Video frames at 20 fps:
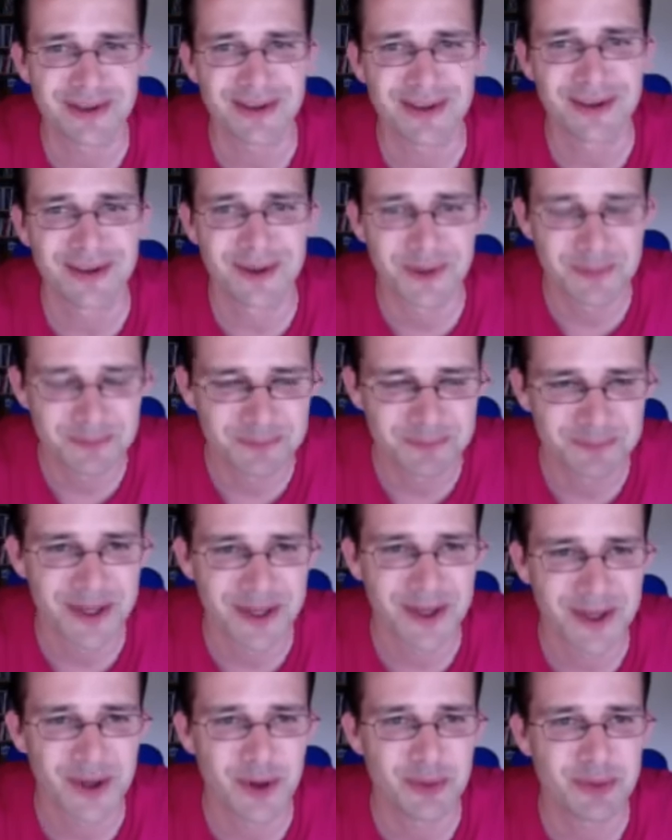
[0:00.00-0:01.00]
Um, I
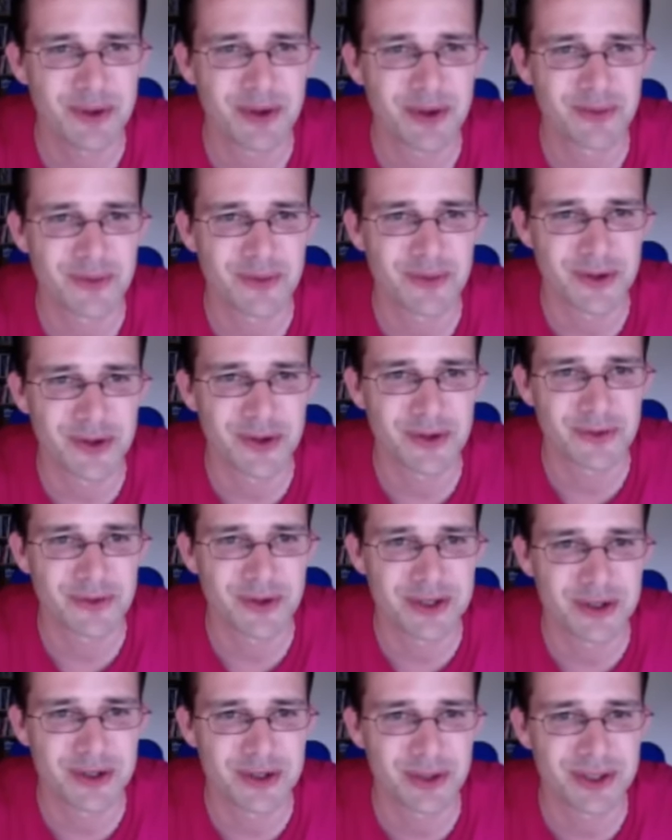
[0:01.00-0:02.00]
hope you have you have
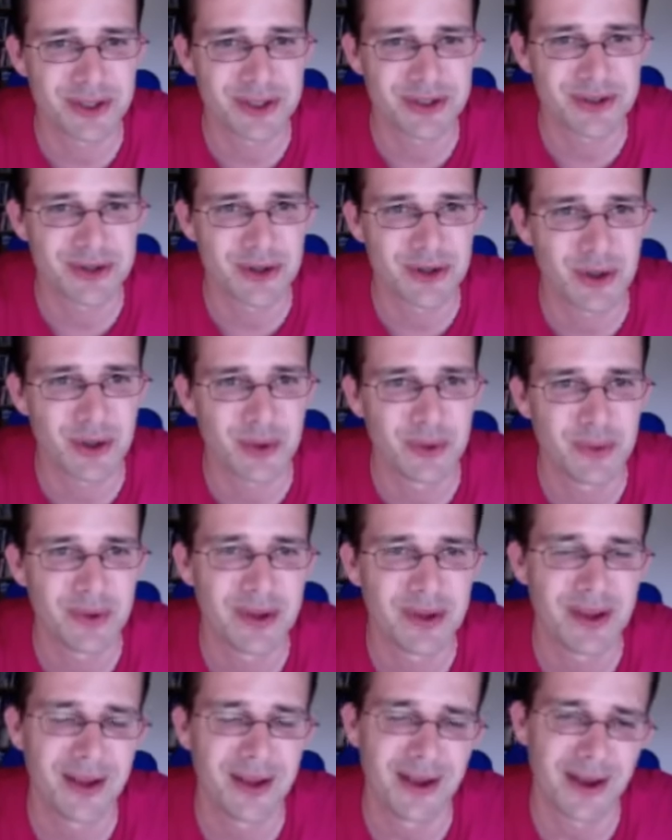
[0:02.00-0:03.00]
enjoyed this show,
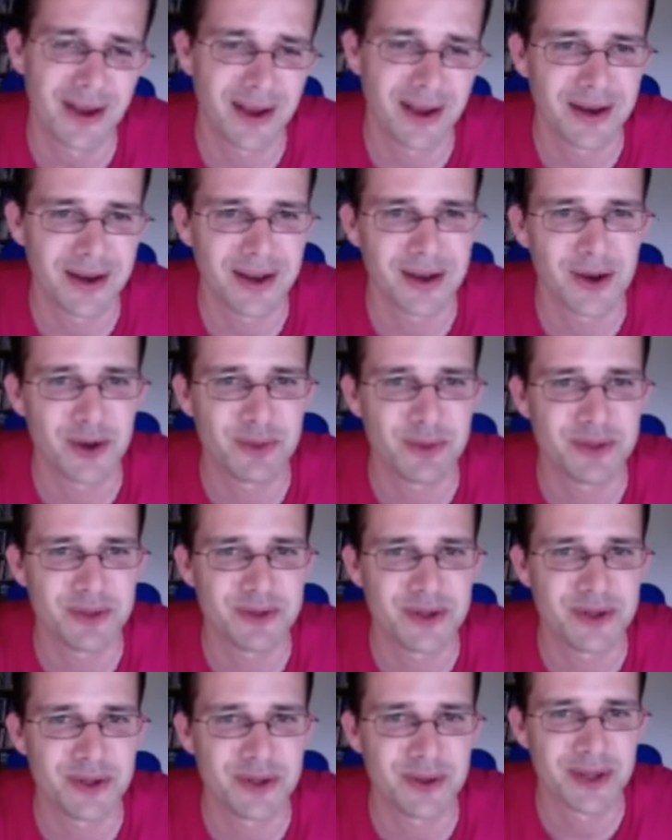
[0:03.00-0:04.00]
and I hope to
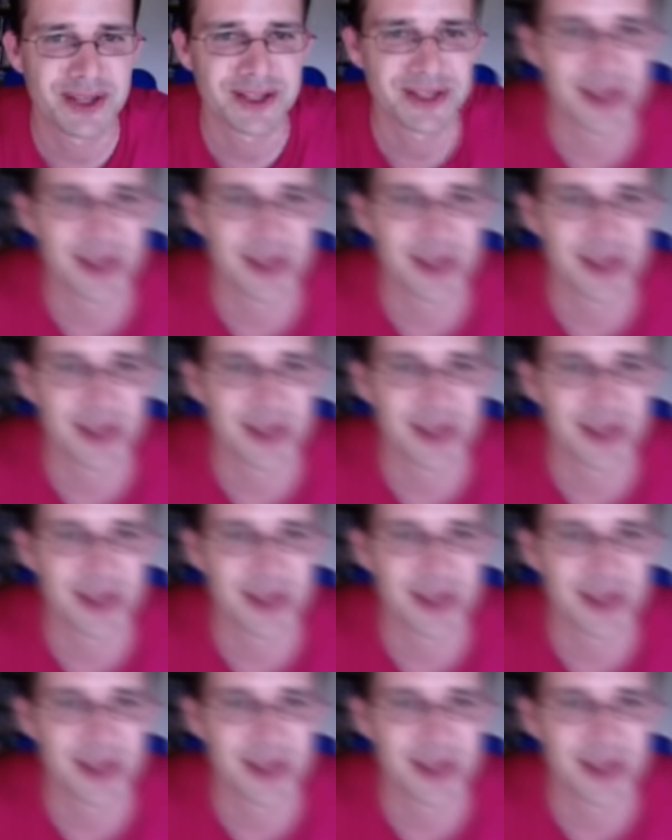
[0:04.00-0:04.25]
see you next